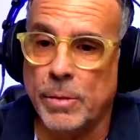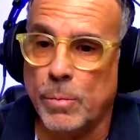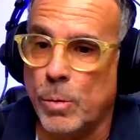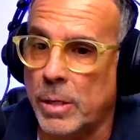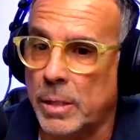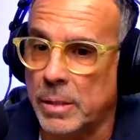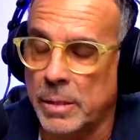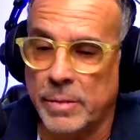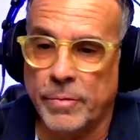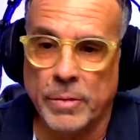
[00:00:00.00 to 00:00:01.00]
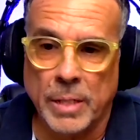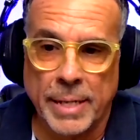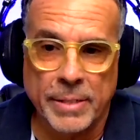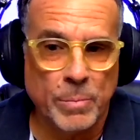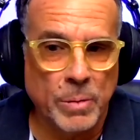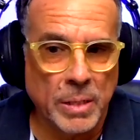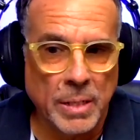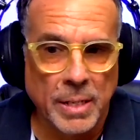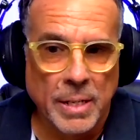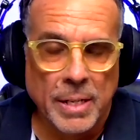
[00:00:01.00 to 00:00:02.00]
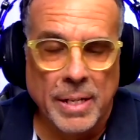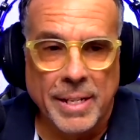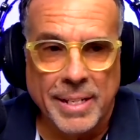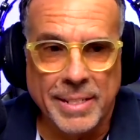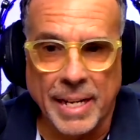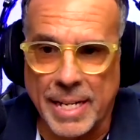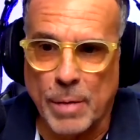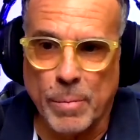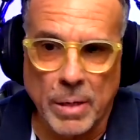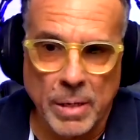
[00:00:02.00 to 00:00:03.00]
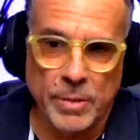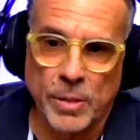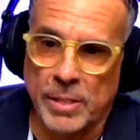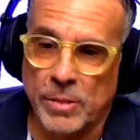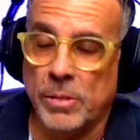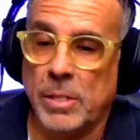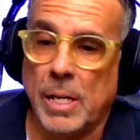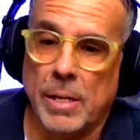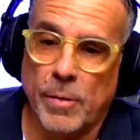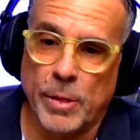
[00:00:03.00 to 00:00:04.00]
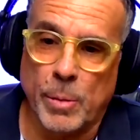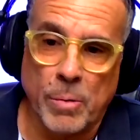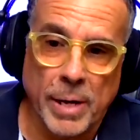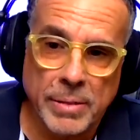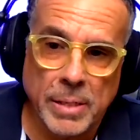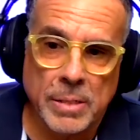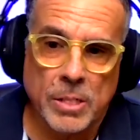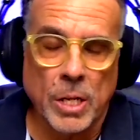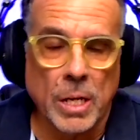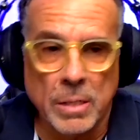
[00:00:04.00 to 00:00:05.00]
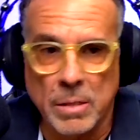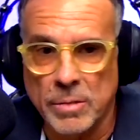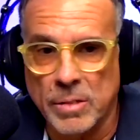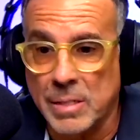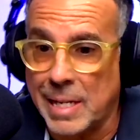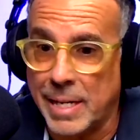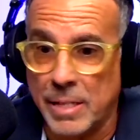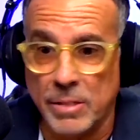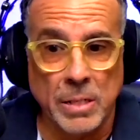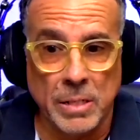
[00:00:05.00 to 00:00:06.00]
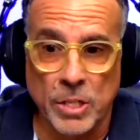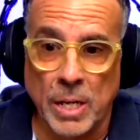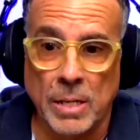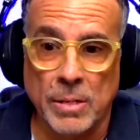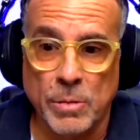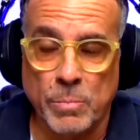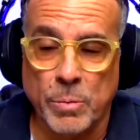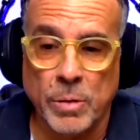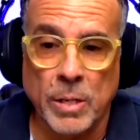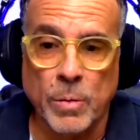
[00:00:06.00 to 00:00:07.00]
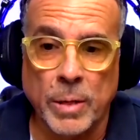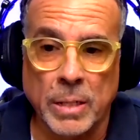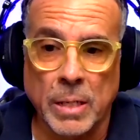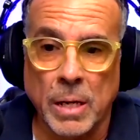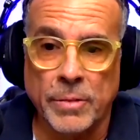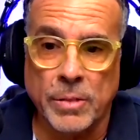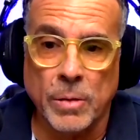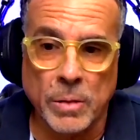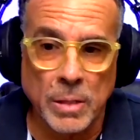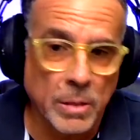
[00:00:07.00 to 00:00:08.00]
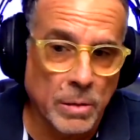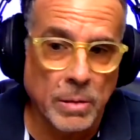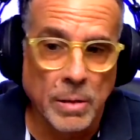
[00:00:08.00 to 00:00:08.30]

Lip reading: to work a little differently. It has to be dynamic because, as you say, the process changes, the science can change pretty quickly also, and then your